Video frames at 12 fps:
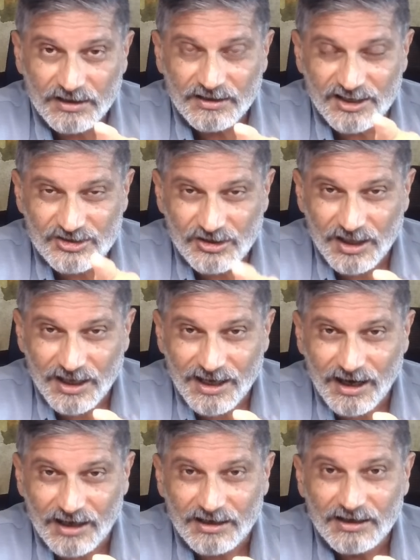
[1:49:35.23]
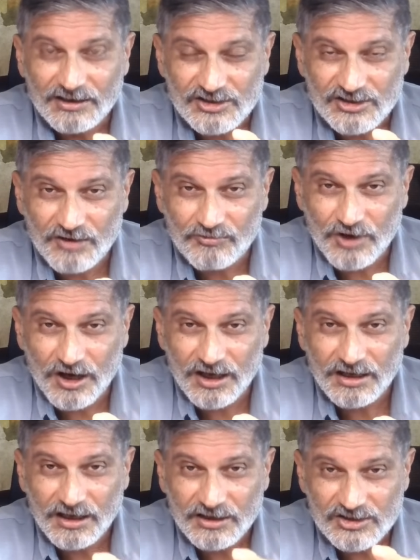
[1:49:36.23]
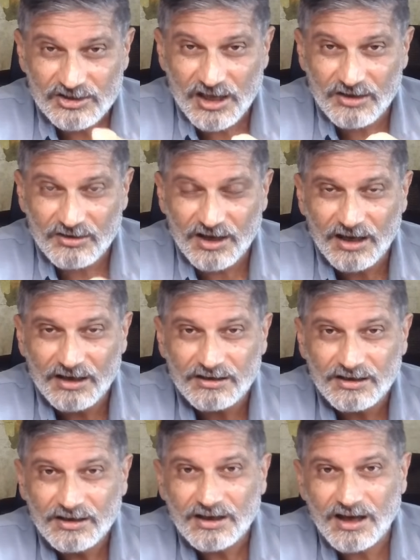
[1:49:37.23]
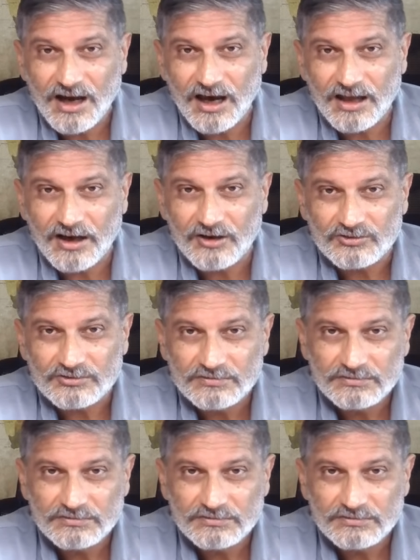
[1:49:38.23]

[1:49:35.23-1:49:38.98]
That's all I got. Stay rugged, stay united. Con out.